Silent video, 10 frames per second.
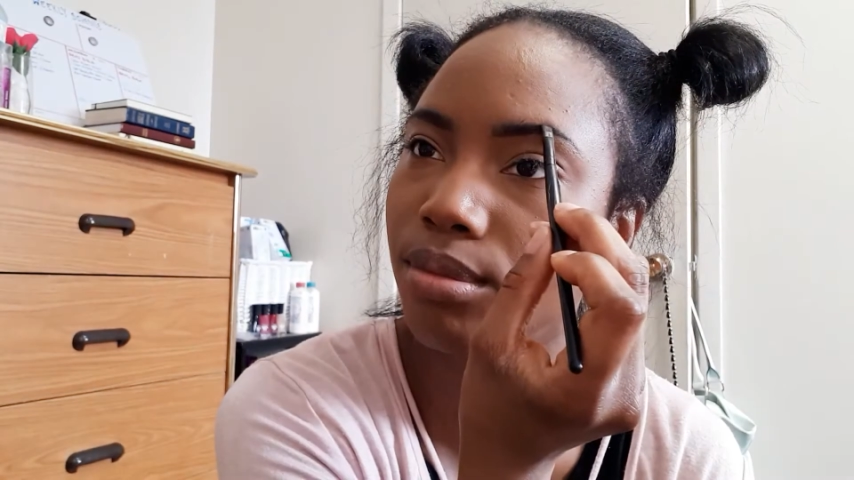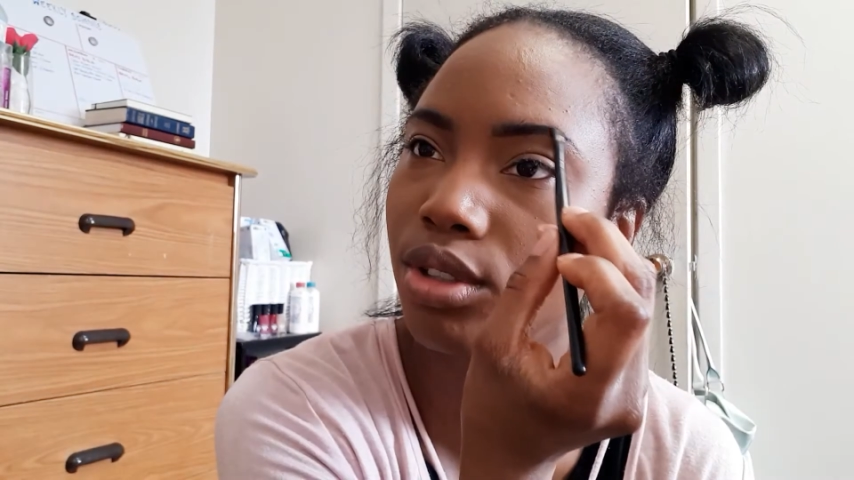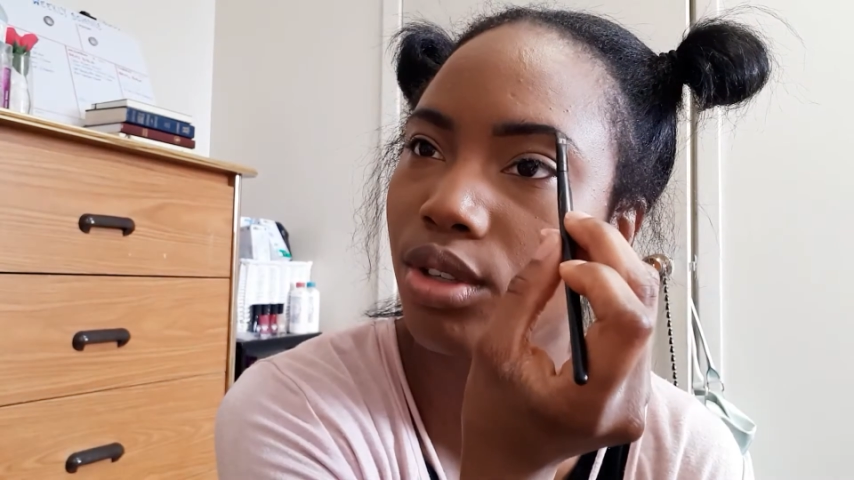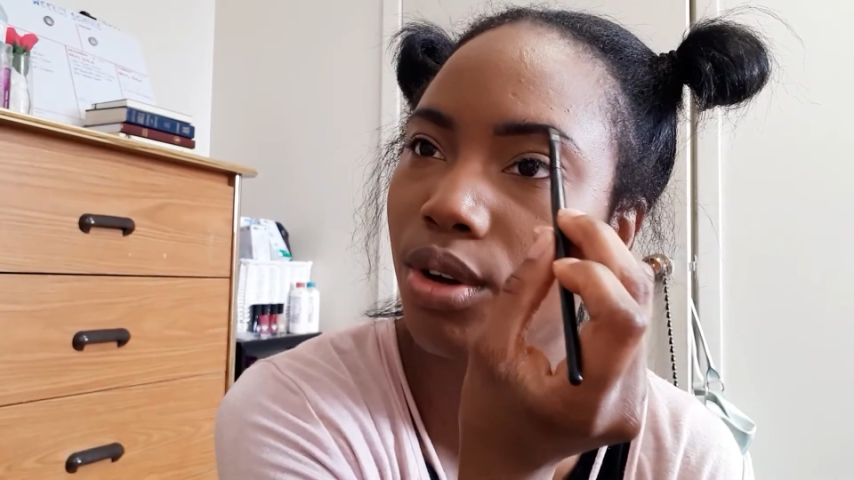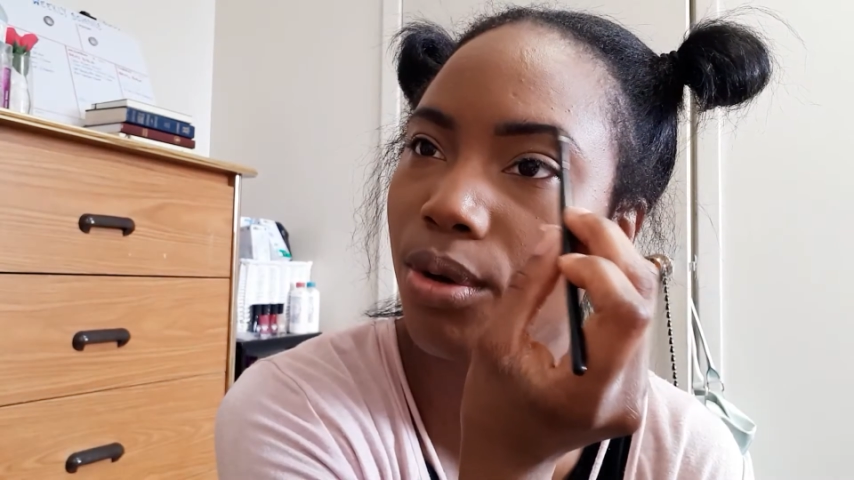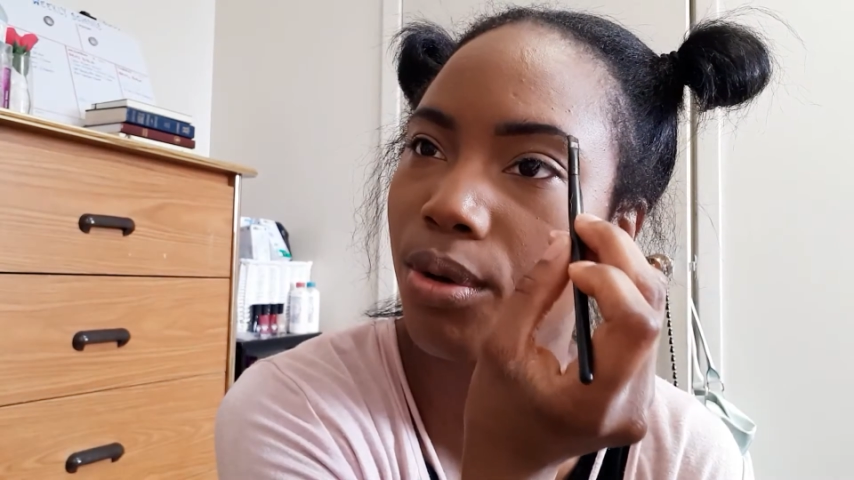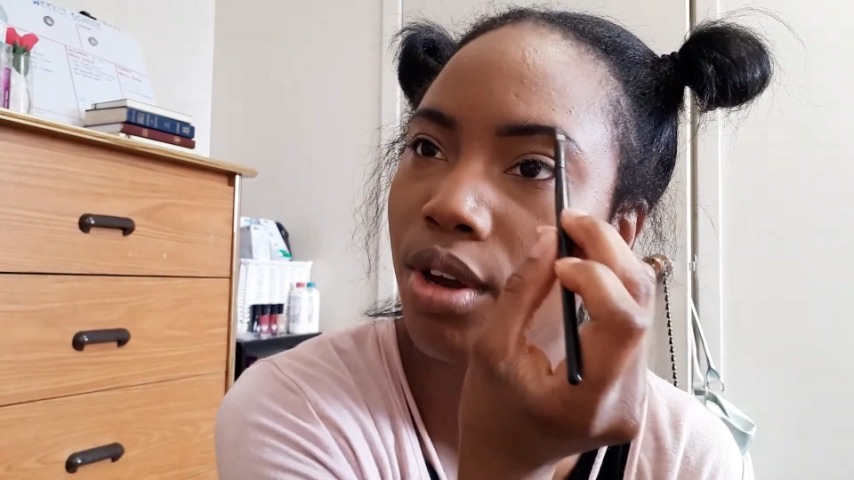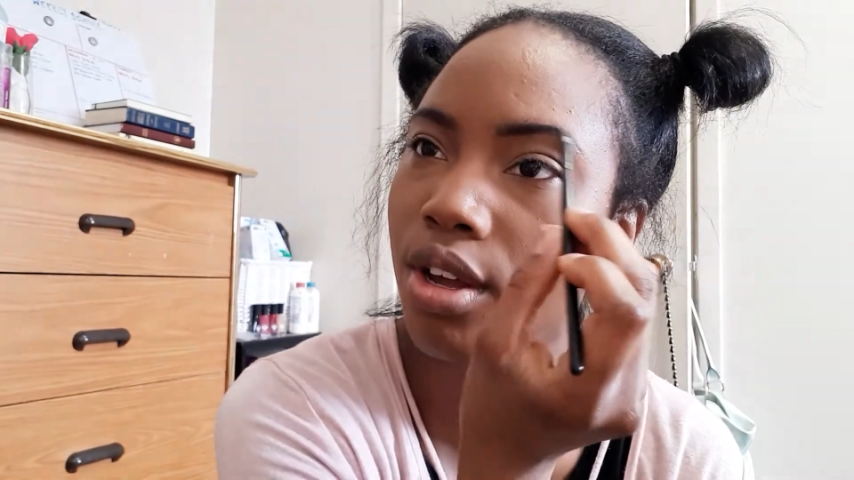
So